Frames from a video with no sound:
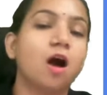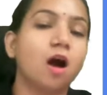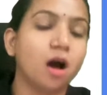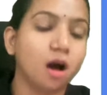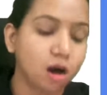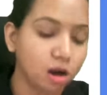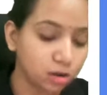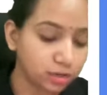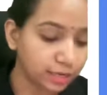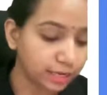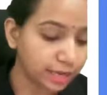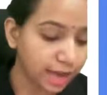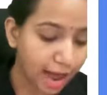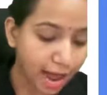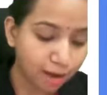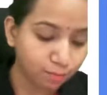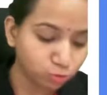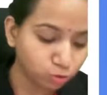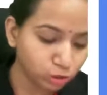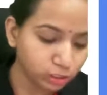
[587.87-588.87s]
like
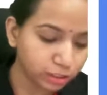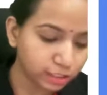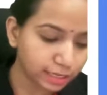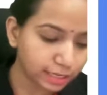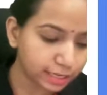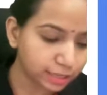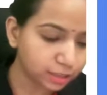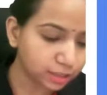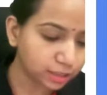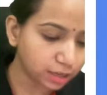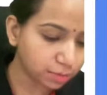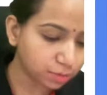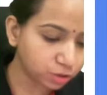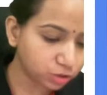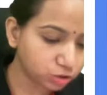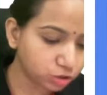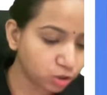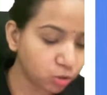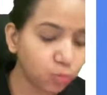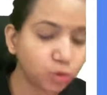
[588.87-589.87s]
I'm only taking the
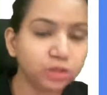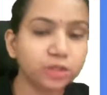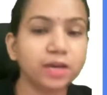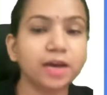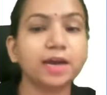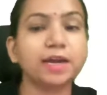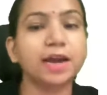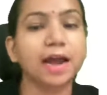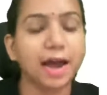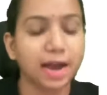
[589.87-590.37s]
chemistry over there,